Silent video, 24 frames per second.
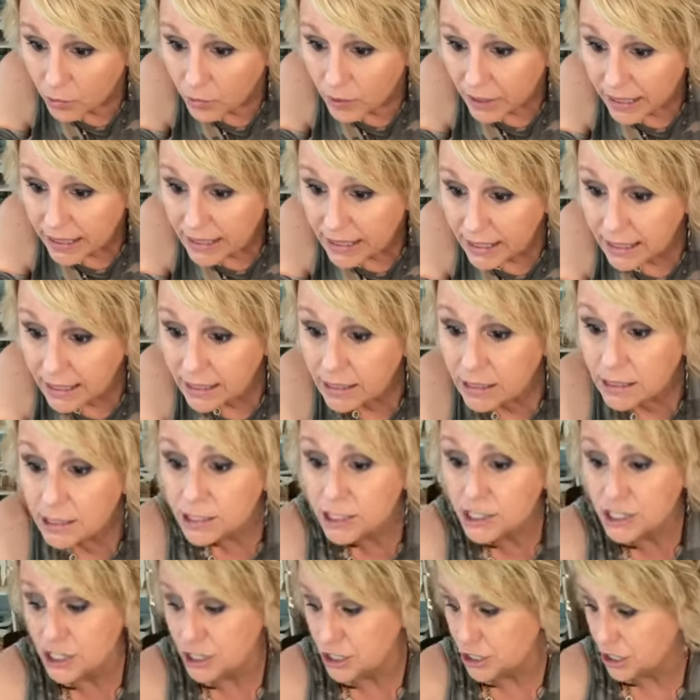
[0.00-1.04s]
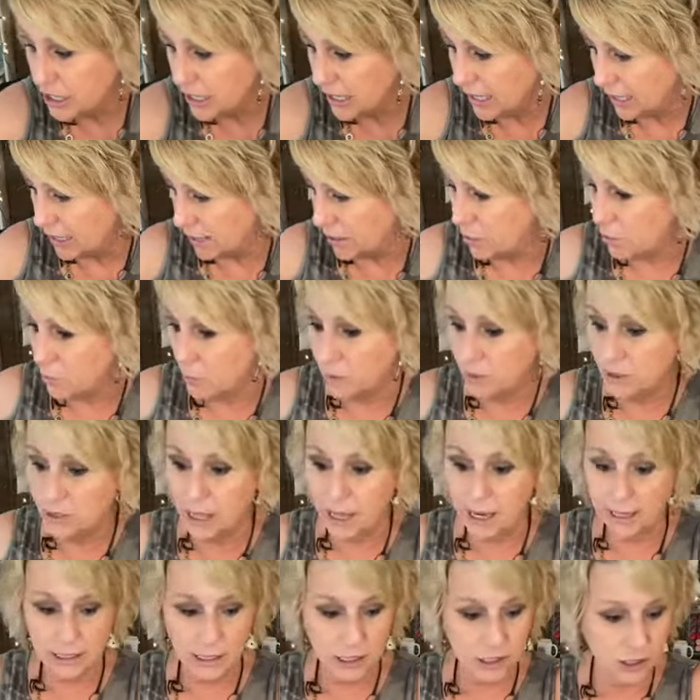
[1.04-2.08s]
Rita Shink would
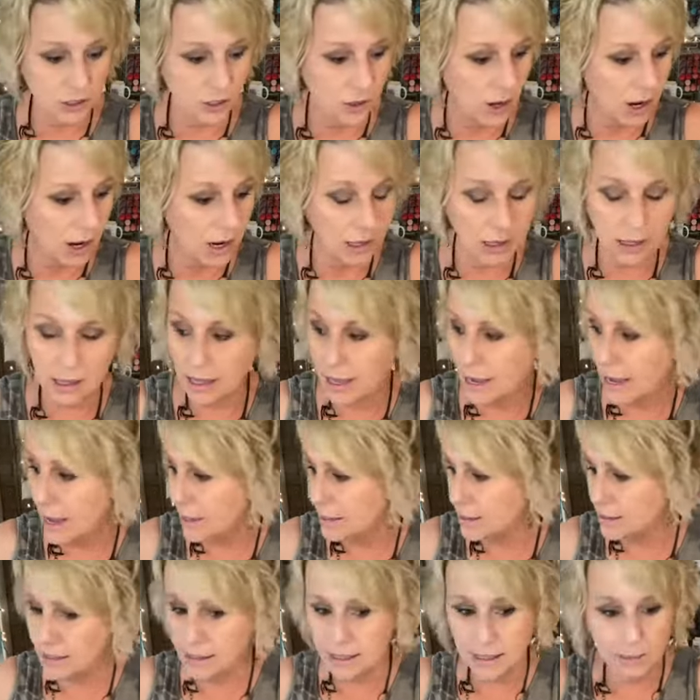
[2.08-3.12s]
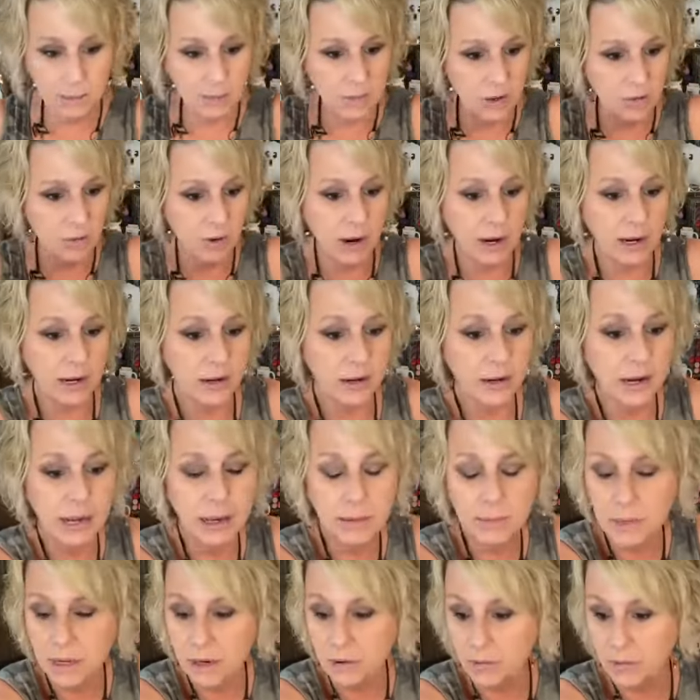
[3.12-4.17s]
like to try class. Let me write your
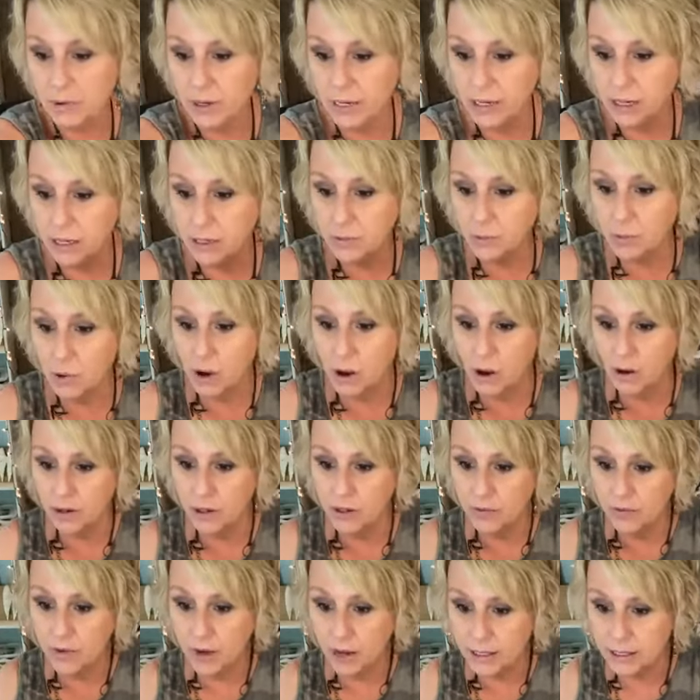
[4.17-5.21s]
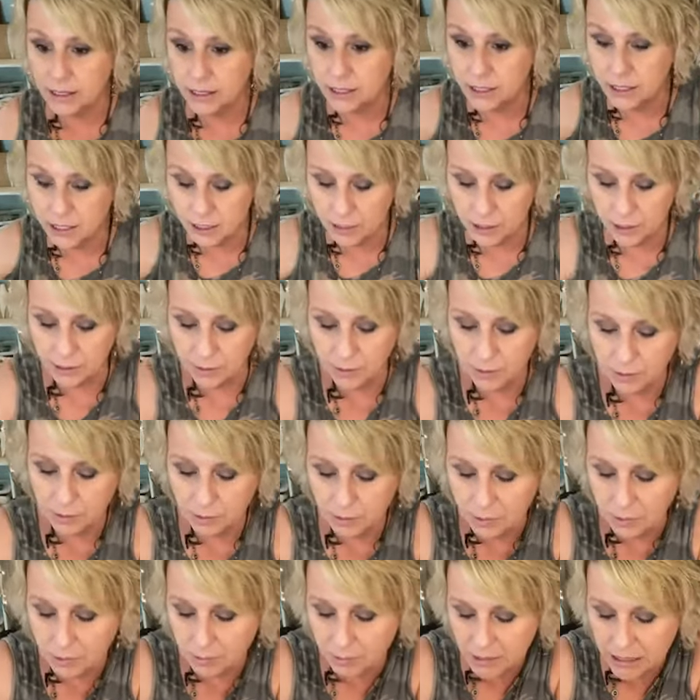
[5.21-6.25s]
name down, Rita. All you've got to do,
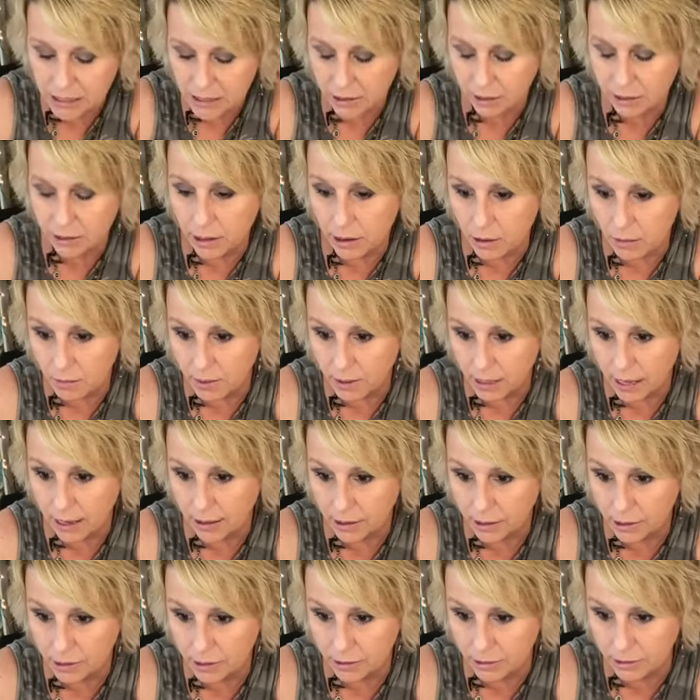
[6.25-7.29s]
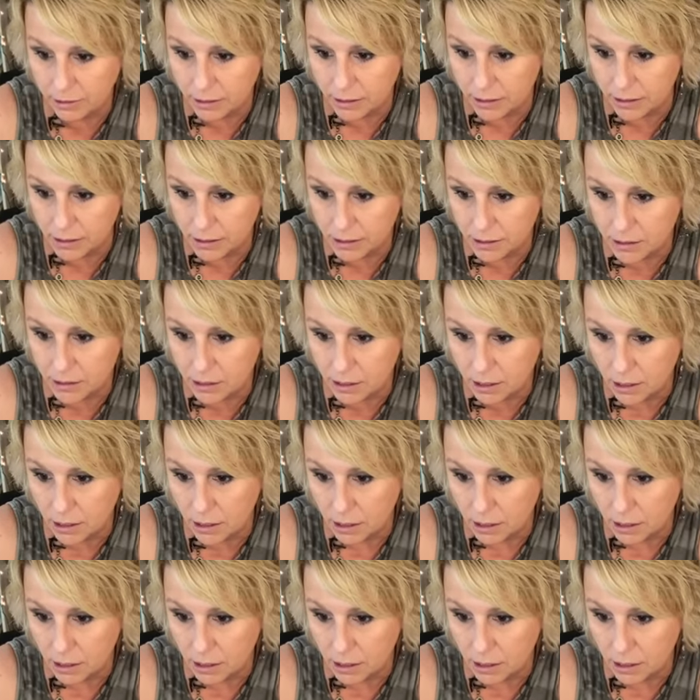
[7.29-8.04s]
let me tell y'all what how to do this.